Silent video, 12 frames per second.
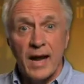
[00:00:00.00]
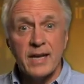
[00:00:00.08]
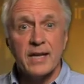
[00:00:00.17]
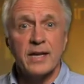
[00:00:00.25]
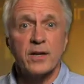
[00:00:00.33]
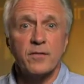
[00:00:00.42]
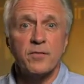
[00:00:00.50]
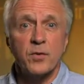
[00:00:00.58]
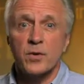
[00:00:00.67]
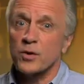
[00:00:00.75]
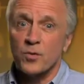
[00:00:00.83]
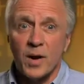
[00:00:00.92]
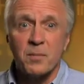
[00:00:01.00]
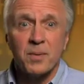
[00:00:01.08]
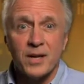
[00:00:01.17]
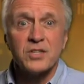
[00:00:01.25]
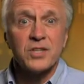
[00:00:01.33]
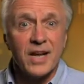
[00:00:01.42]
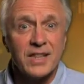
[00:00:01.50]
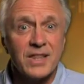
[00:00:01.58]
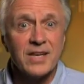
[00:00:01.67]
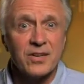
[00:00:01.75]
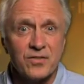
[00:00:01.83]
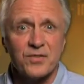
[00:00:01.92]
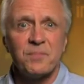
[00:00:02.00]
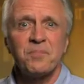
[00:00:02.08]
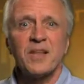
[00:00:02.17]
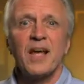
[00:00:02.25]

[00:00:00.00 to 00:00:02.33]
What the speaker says: I can interview at a great place like this.